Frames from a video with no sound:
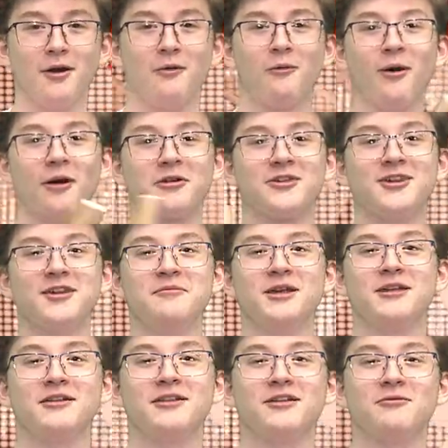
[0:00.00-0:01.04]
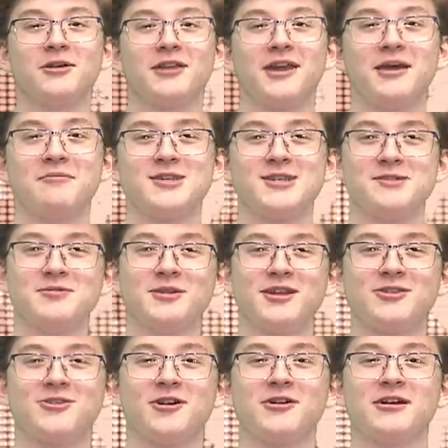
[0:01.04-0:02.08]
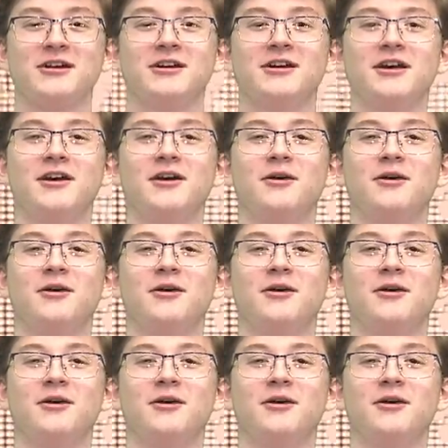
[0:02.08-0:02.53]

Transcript: while seeming while the game seemingly started